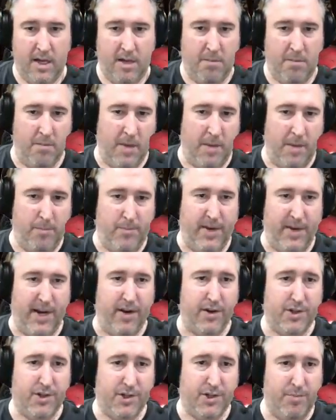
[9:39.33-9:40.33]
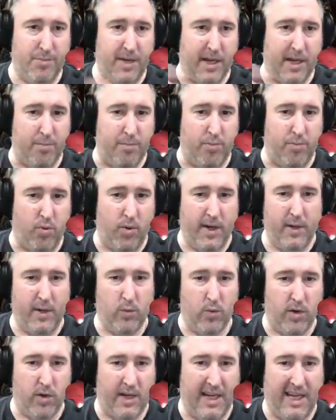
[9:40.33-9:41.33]
My bear should be at a point
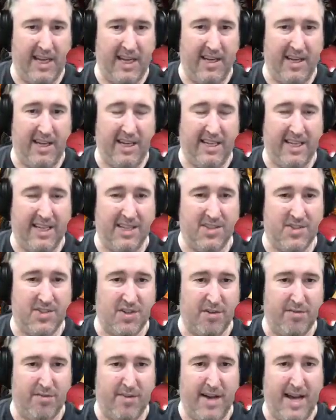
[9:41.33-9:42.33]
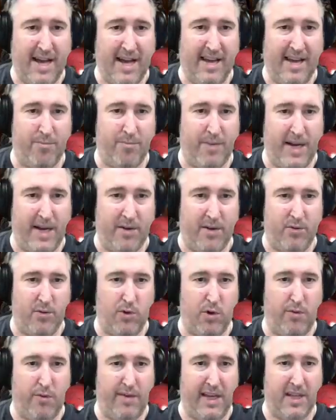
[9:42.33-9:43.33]
where he can survive, but I don't know
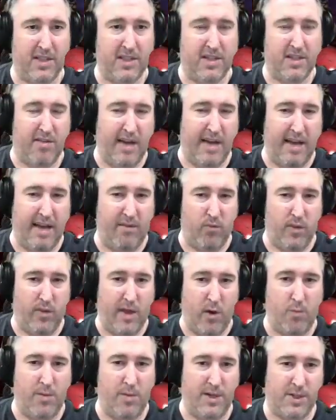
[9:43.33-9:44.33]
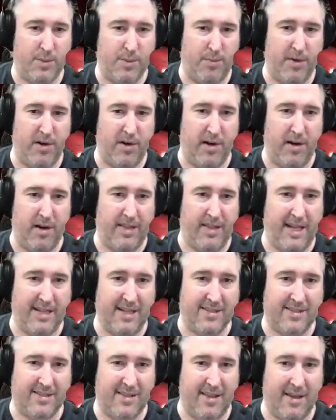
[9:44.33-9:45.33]
if he can survive without my spirit.
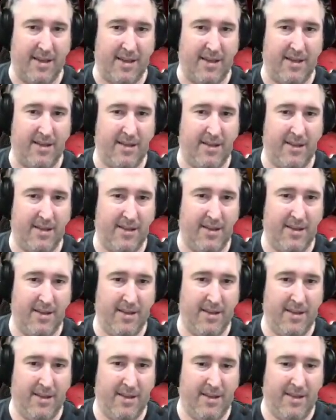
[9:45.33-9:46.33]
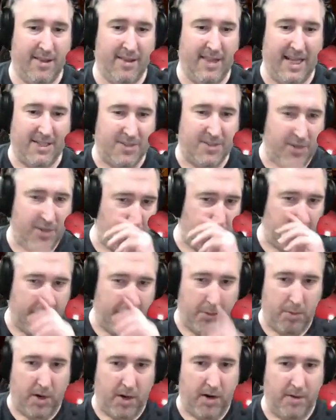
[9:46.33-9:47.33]
That's the tricky
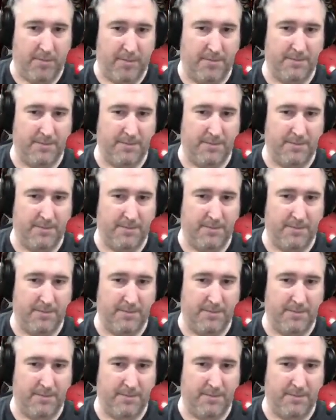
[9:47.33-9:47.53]
part.